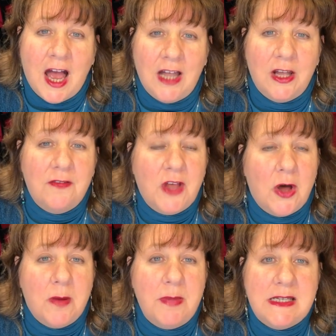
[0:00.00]
I love
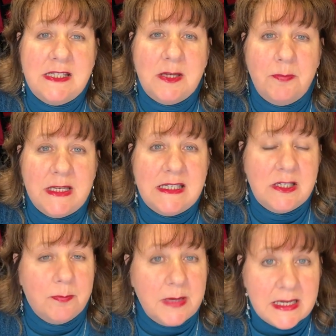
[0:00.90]
y'all to bits, to bits,
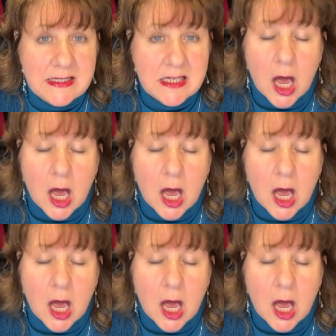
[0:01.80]
to bits.